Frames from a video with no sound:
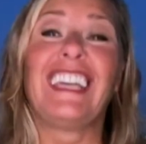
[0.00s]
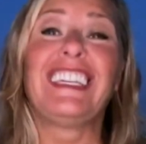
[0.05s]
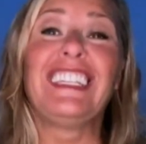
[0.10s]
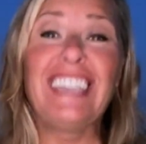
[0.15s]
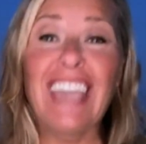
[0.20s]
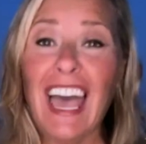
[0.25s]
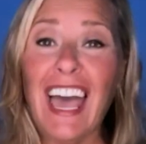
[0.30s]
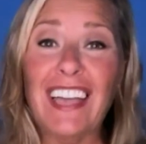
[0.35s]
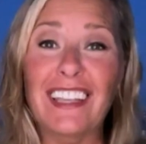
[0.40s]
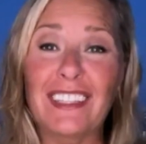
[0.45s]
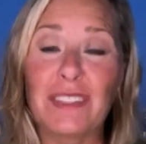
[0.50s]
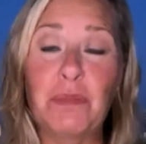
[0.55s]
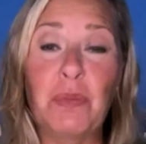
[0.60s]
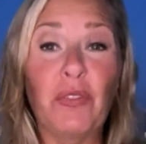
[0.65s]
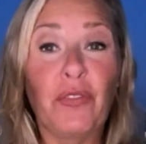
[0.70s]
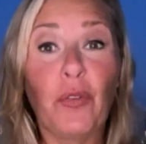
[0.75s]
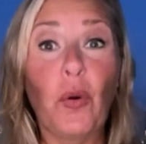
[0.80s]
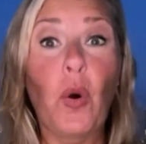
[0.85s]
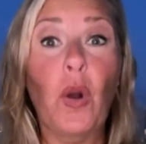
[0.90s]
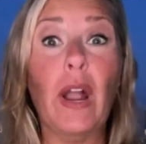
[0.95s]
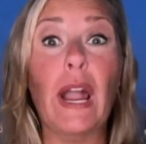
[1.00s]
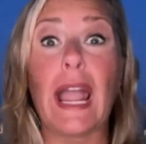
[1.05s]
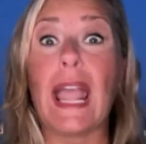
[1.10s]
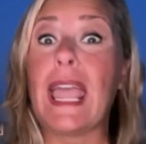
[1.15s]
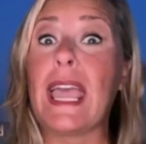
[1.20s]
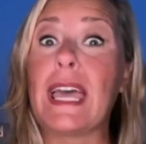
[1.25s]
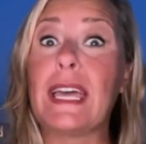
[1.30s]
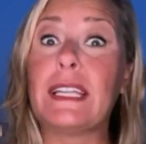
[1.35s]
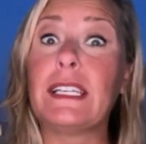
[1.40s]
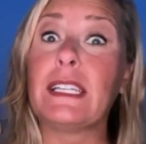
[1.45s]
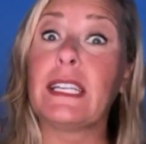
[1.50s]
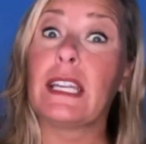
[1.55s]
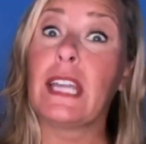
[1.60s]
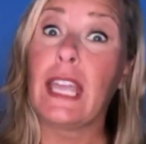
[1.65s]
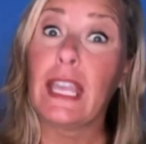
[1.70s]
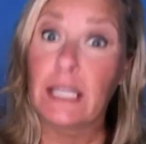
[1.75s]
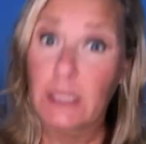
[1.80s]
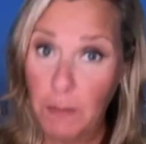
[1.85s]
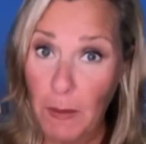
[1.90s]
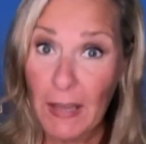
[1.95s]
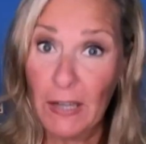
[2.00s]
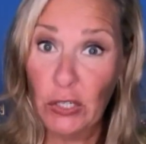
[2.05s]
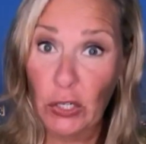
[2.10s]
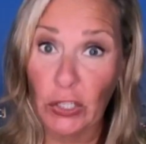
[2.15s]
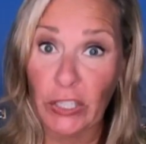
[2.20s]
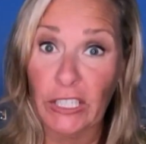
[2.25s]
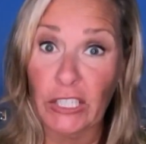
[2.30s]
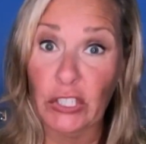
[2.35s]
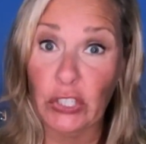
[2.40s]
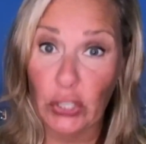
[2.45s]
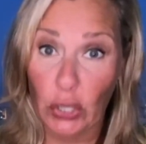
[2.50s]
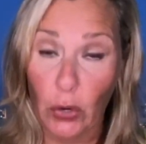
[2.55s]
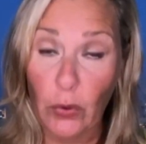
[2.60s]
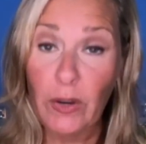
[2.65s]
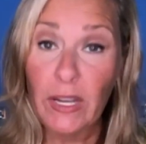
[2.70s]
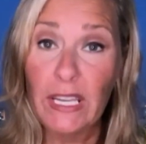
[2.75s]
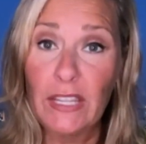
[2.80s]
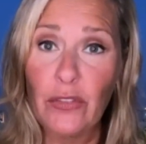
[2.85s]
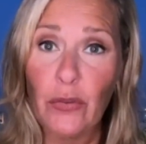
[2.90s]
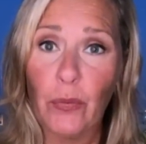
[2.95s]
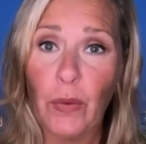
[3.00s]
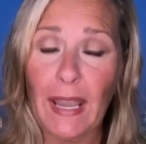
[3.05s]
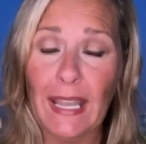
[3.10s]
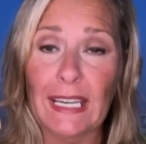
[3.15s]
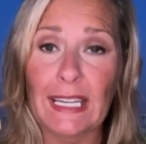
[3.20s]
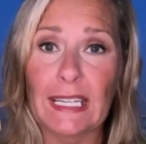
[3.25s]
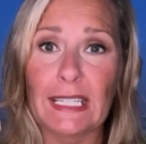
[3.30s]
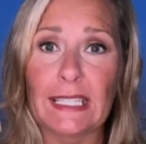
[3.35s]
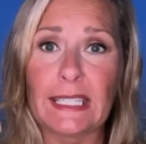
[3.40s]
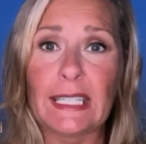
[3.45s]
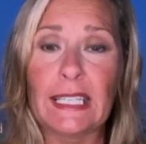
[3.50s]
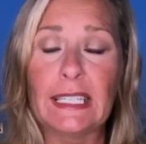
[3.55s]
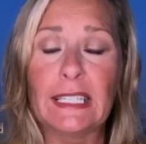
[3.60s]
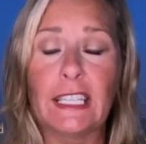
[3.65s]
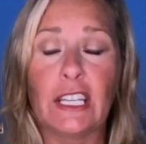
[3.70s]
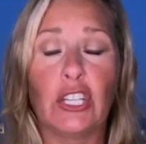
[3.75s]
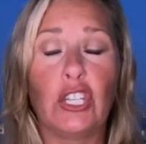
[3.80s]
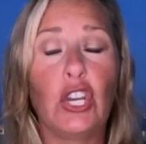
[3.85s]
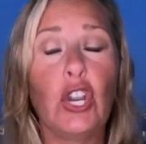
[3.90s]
Yes, before and especially during the rainy season.